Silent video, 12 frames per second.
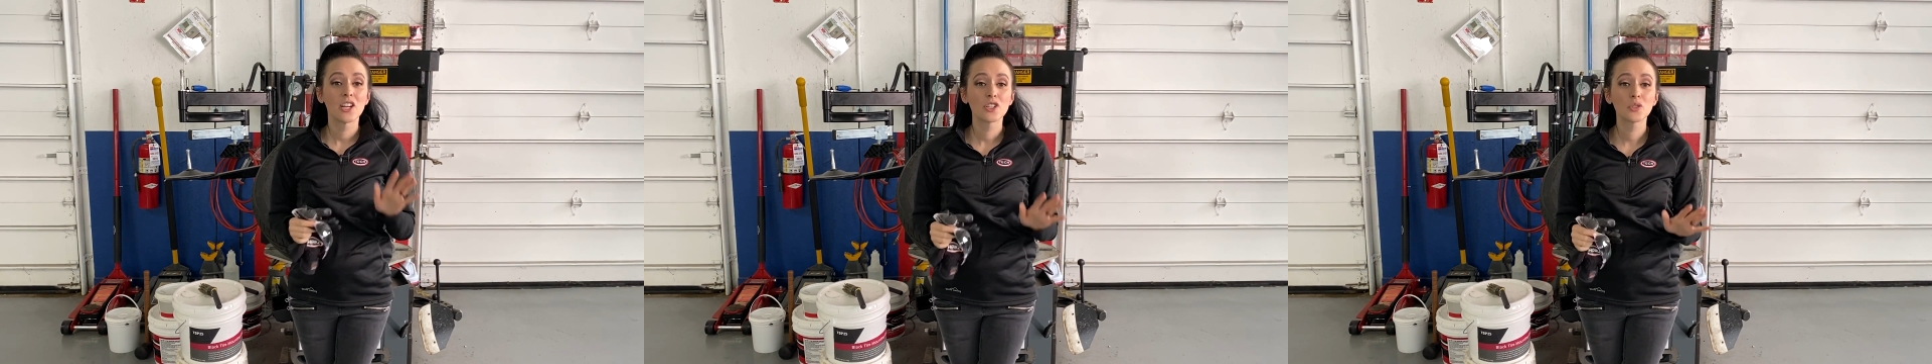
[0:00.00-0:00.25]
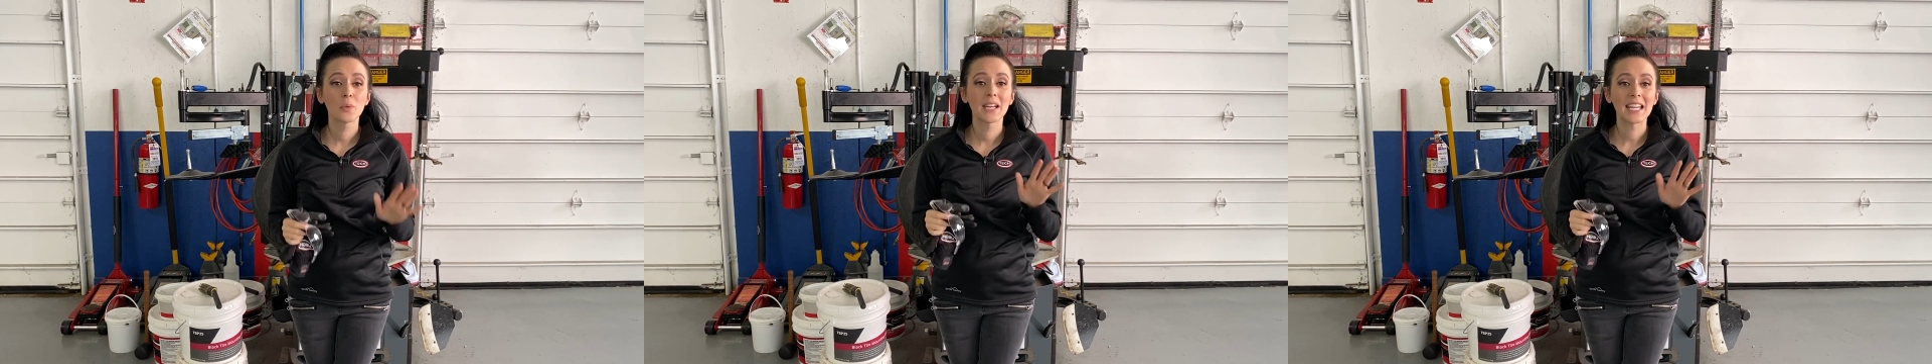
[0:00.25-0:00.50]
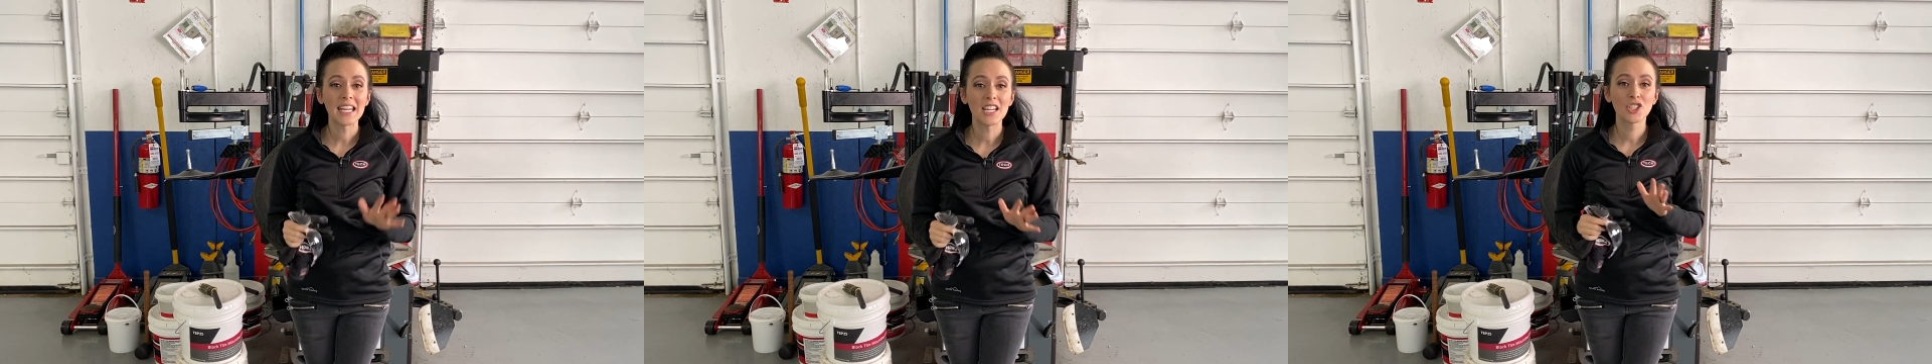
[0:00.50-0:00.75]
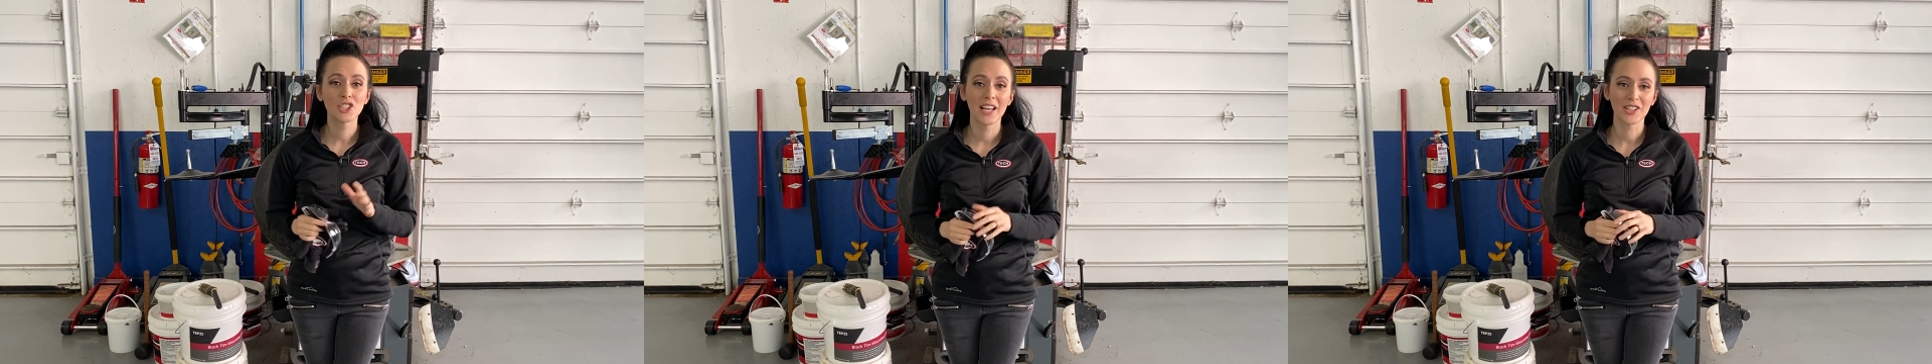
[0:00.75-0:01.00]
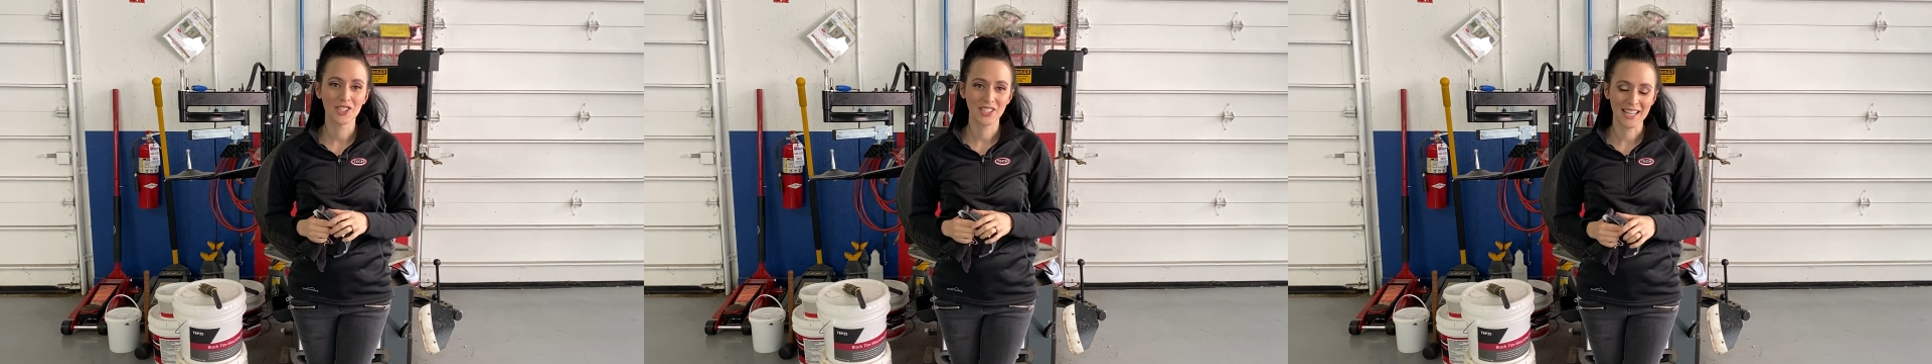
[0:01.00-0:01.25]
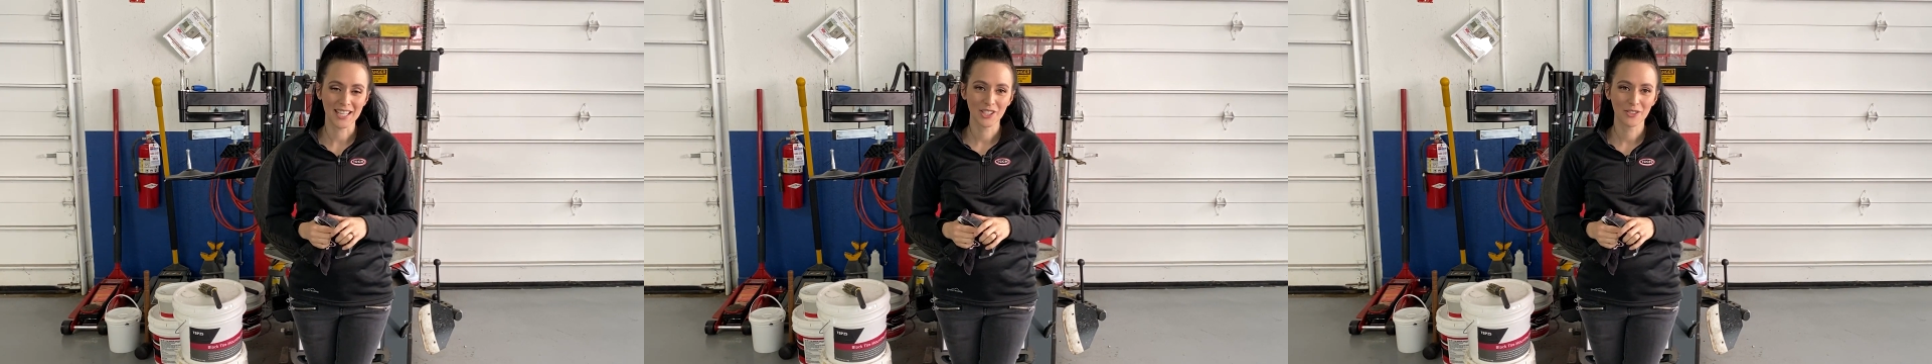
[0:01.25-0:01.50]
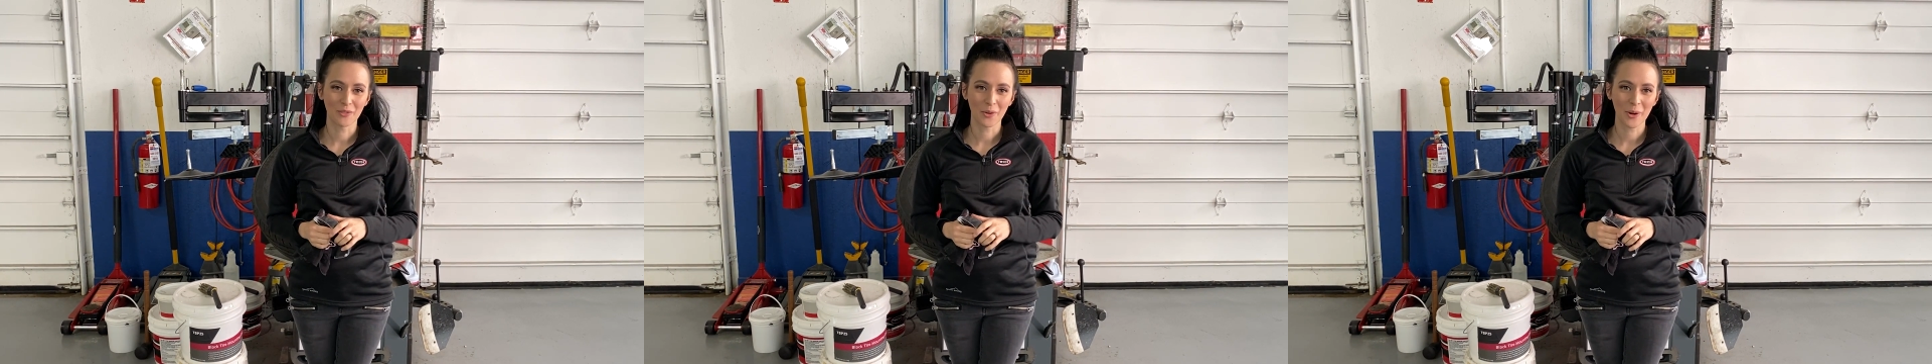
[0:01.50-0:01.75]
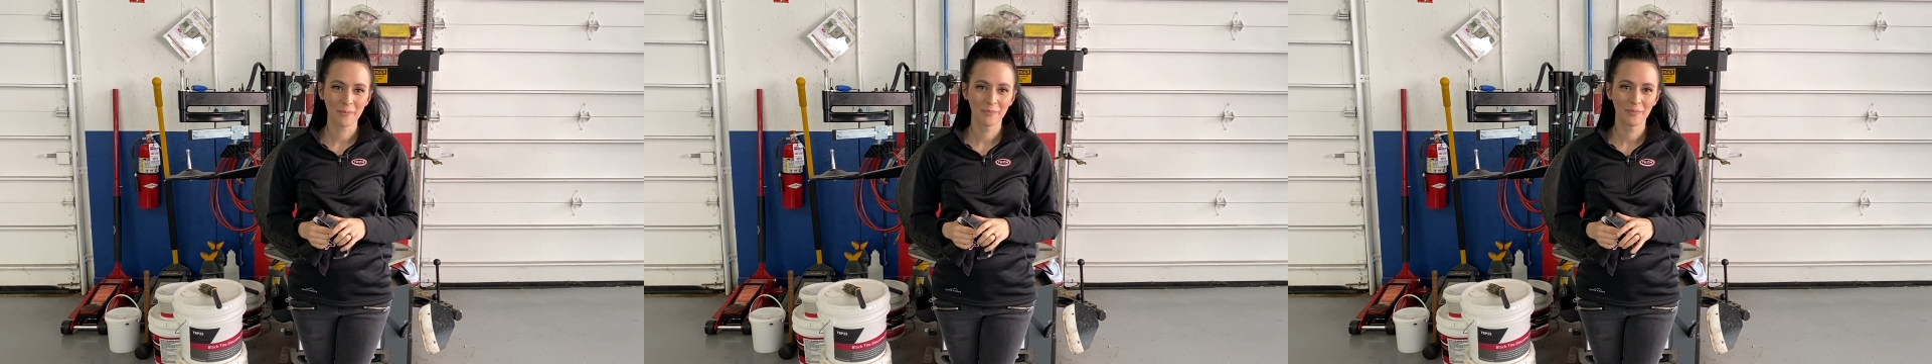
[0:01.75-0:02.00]
Here's what each letter stands
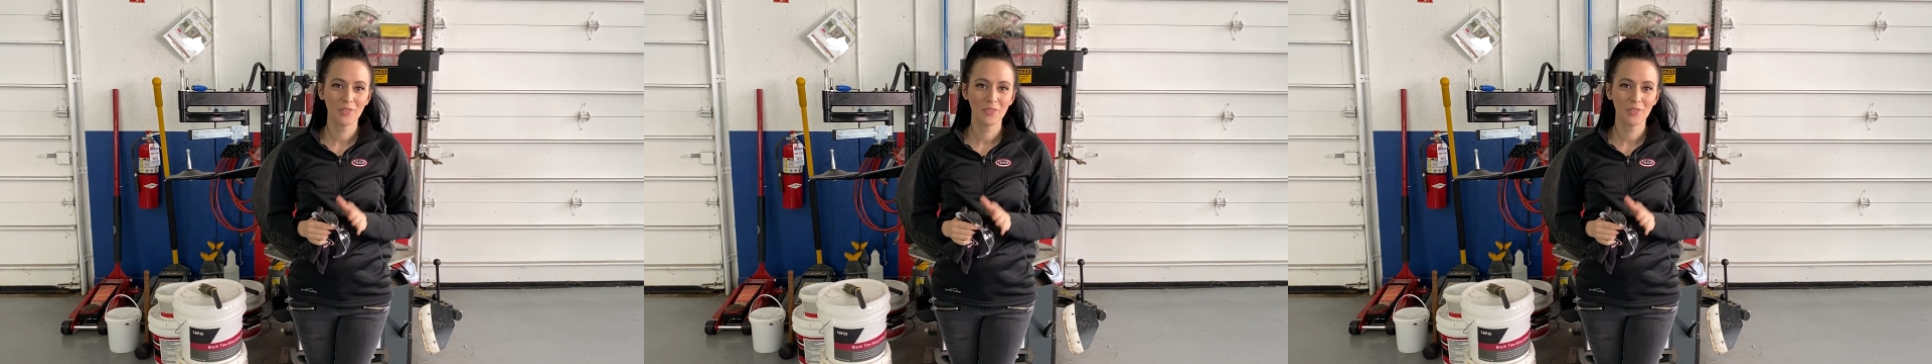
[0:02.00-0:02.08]
for.